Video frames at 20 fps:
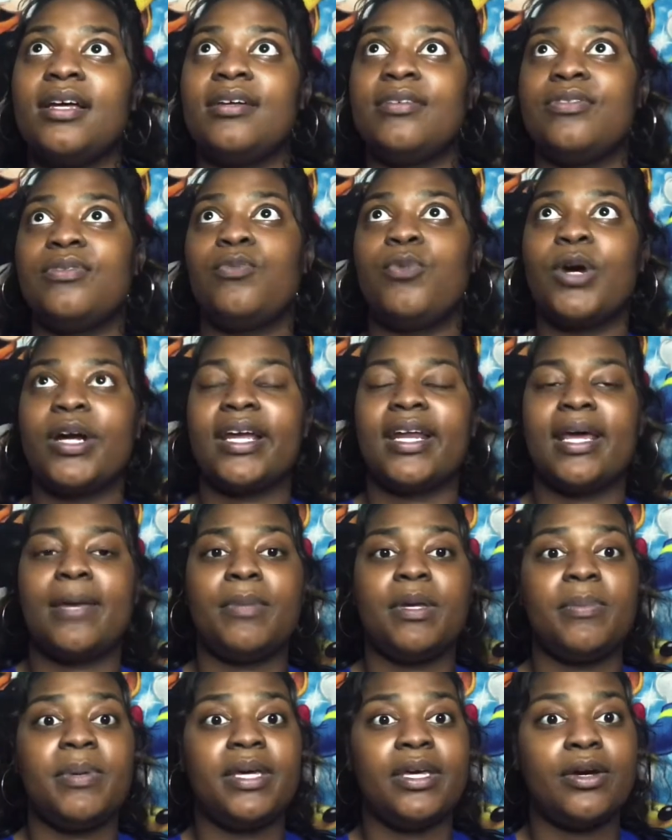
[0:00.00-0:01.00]
working at
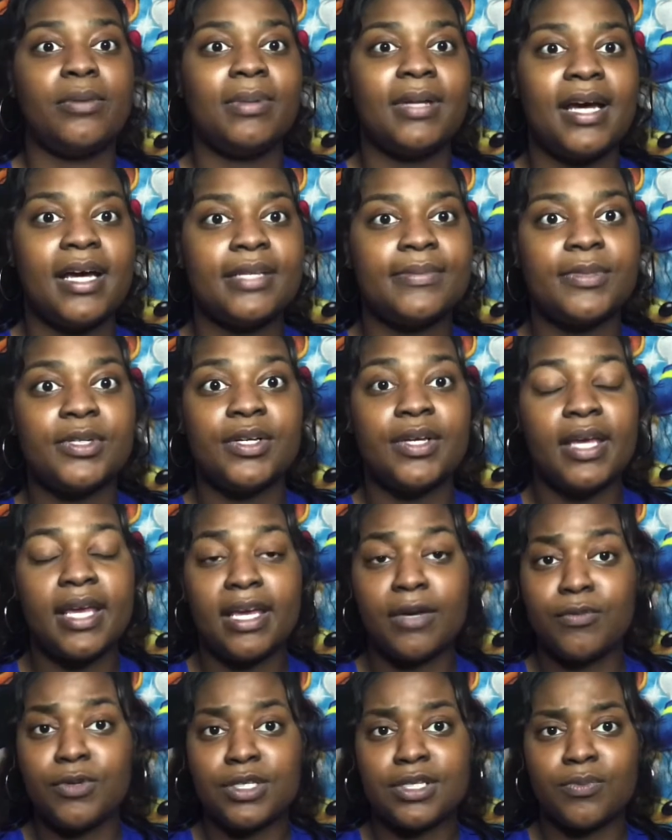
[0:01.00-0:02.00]
BPL Plasma,
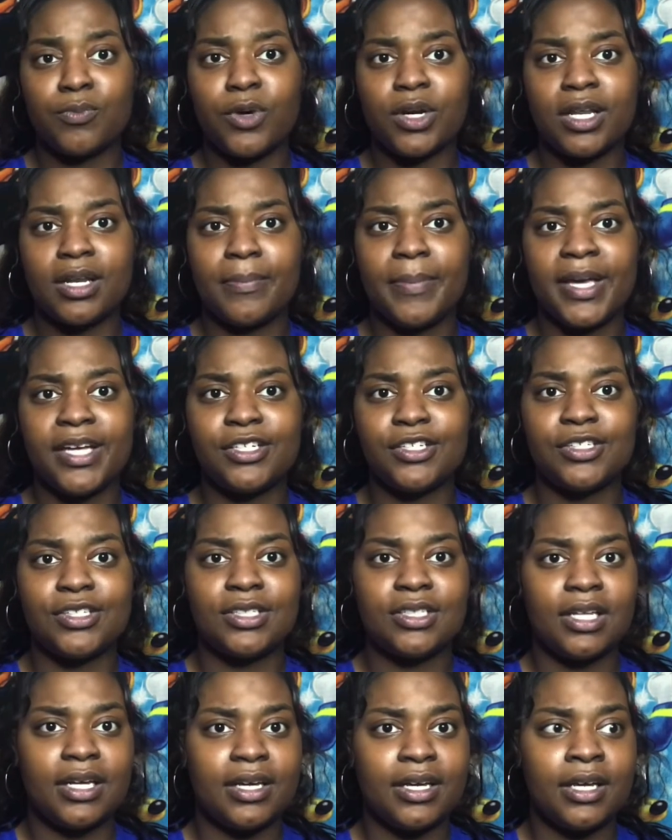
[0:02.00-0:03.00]
it was one of the
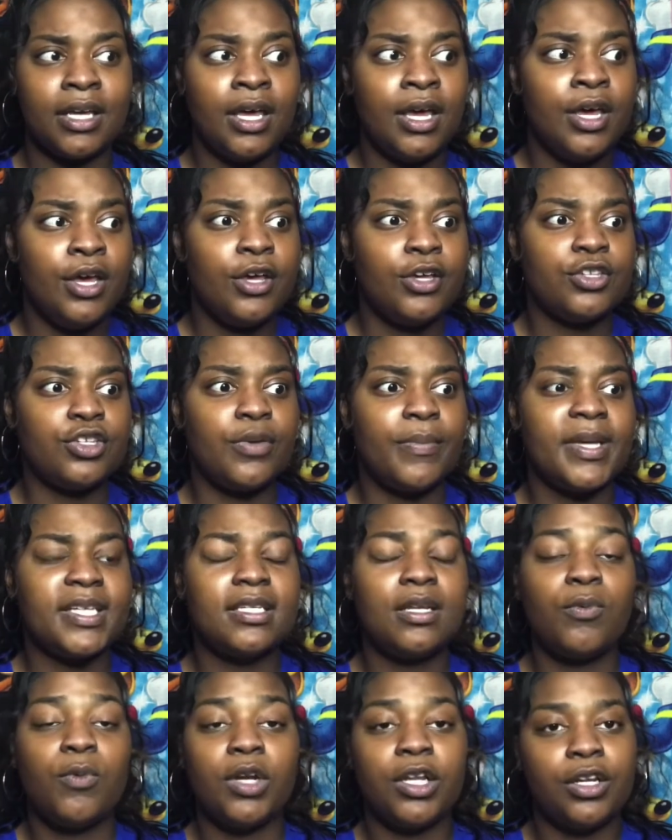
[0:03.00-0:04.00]
patients, like, so
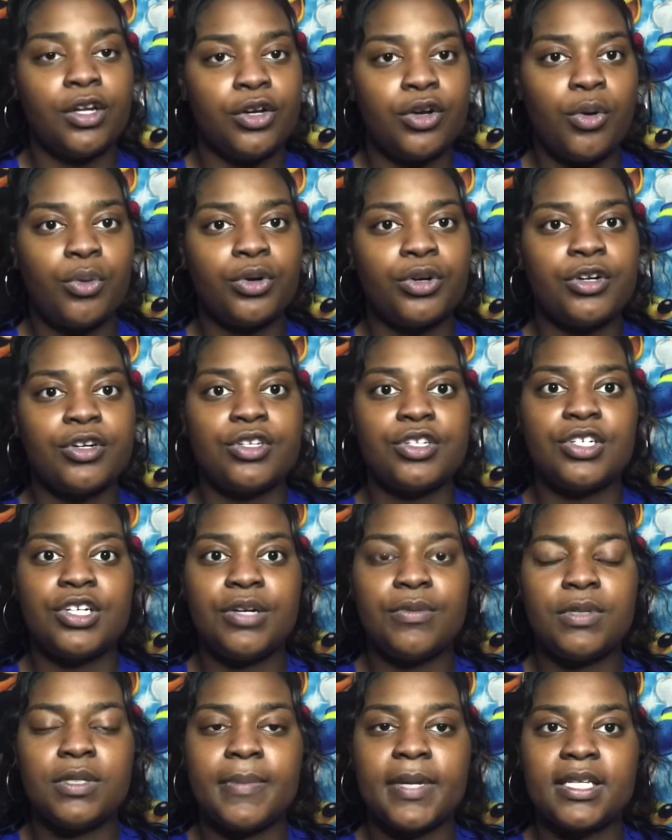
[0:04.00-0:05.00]
basically one of the donors, she
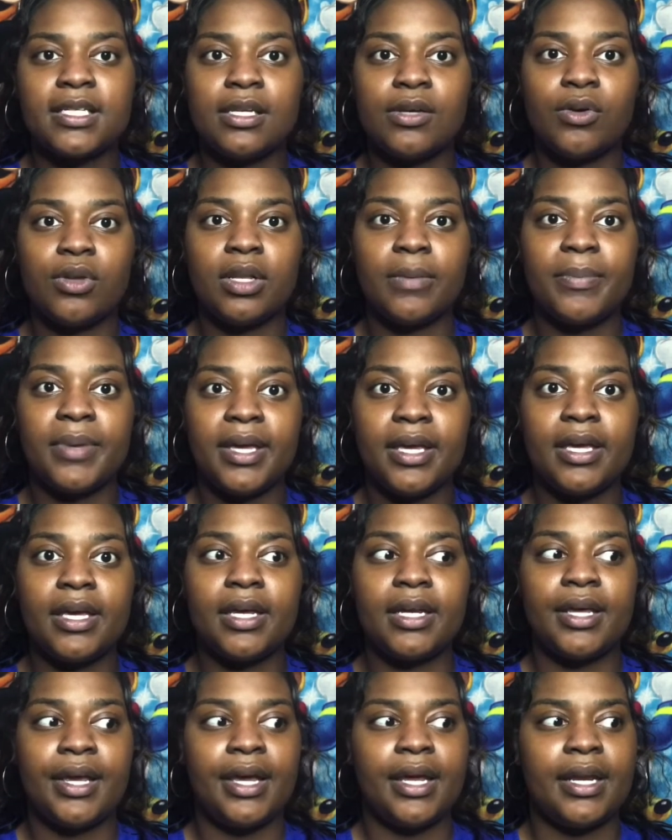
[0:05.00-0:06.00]
was basically on the
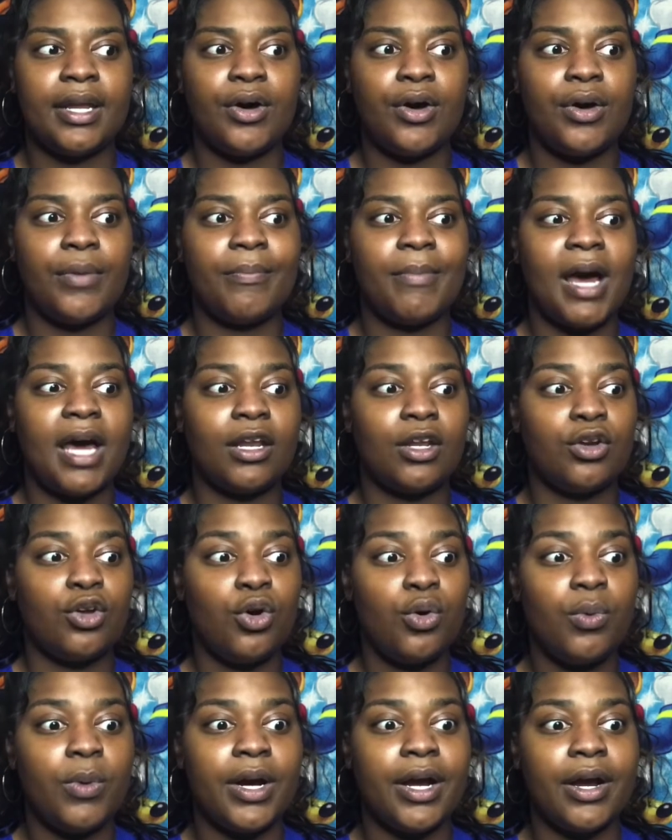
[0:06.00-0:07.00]
bed, and out of
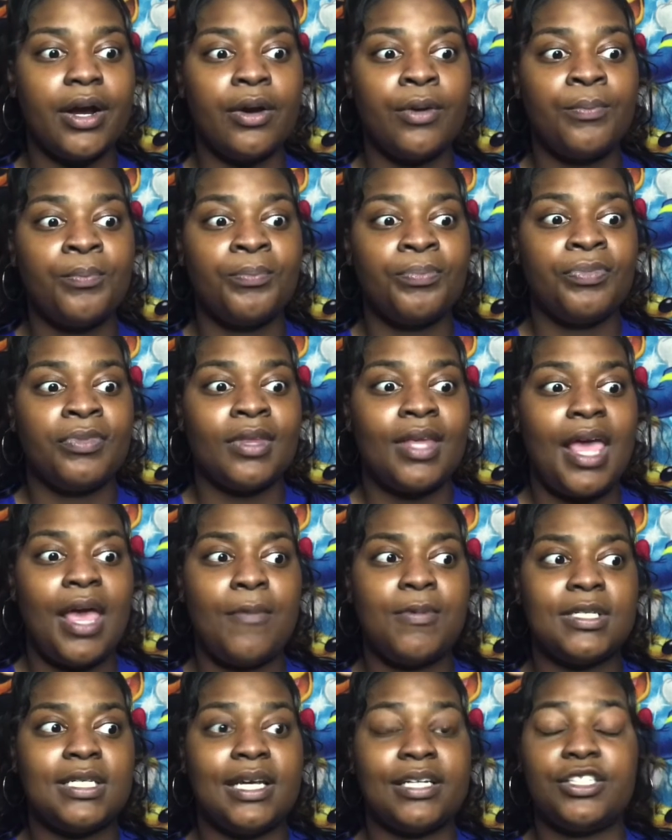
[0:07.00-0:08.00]
nowhere it
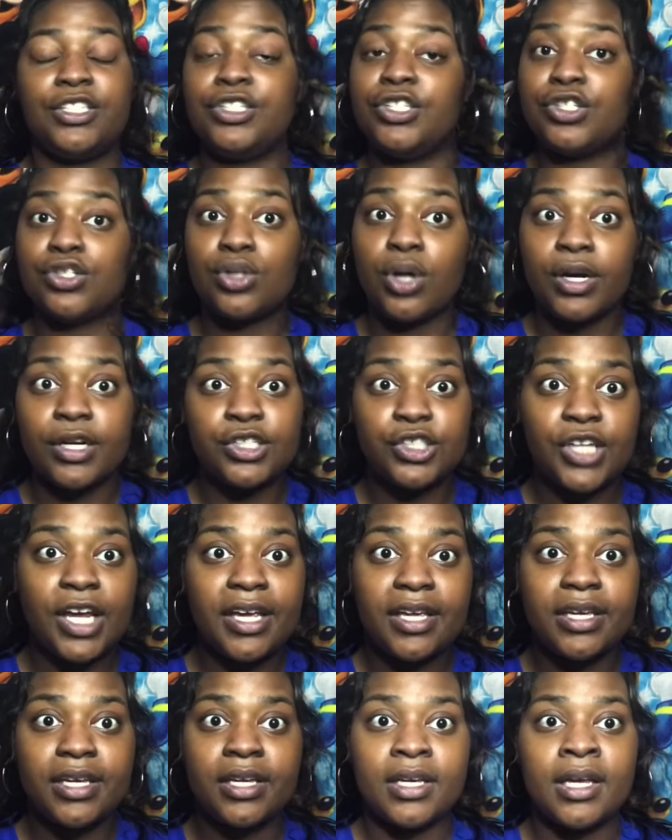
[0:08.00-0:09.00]
was like she just started
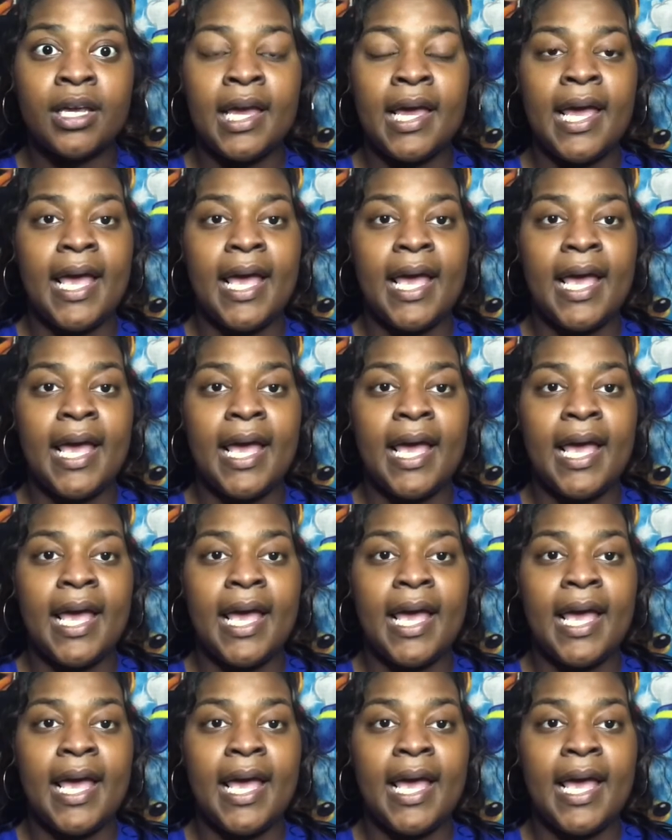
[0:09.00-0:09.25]
shaking.